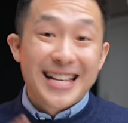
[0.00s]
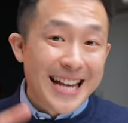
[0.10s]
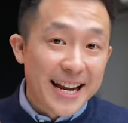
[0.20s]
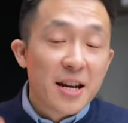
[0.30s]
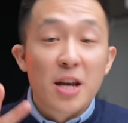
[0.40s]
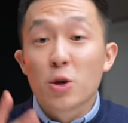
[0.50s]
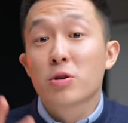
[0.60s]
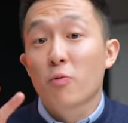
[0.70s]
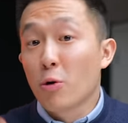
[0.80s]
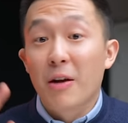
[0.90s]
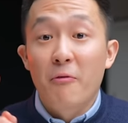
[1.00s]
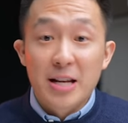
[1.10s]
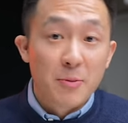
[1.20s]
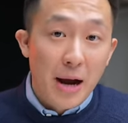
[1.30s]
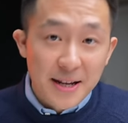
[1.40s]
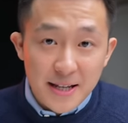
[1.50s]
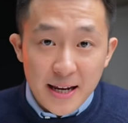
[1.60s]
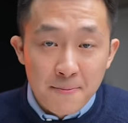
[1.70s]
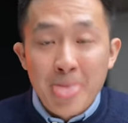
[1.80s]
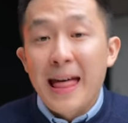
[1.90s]
Second, use a rule of
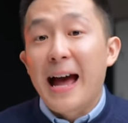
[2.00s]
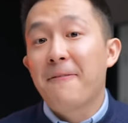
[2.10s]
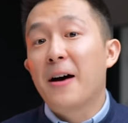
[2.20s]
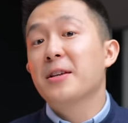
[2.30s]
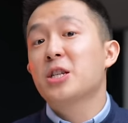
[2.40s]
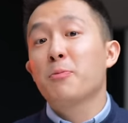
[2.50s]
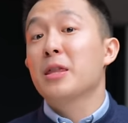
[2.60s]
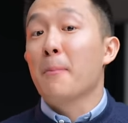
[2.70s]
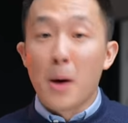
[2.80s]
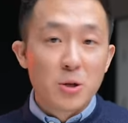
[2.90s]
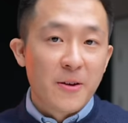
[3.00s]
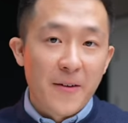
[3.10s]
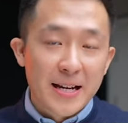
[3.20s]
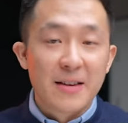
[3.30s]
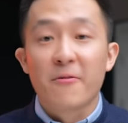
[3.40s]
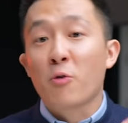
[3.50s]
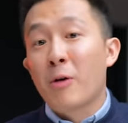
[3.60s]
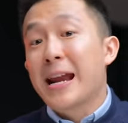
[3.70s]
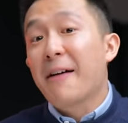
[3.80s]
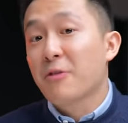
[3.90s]
reciprocity. I found this to be the most effective
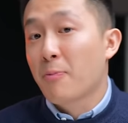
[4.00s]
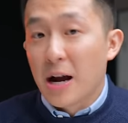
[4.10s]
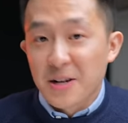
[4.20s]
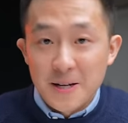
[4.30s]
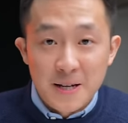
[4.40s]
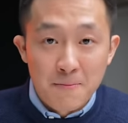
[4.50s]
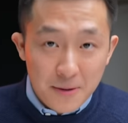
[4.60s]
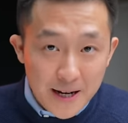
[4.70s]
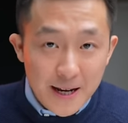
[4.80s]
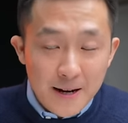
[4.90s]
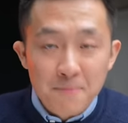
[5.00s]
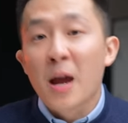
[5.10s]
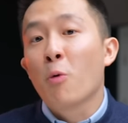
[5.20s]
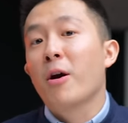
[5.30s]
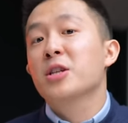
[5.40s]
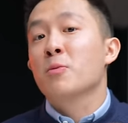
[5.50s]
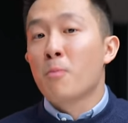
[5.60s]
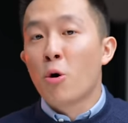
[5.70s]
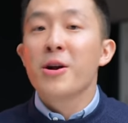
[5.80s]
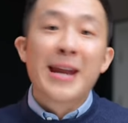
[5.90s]
right after a project is completed, where it's
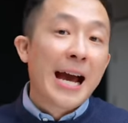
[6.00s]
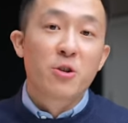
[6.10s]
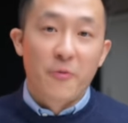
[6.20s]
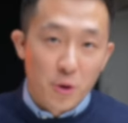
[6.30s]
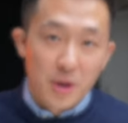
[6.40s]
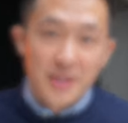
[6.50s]
more natural for you to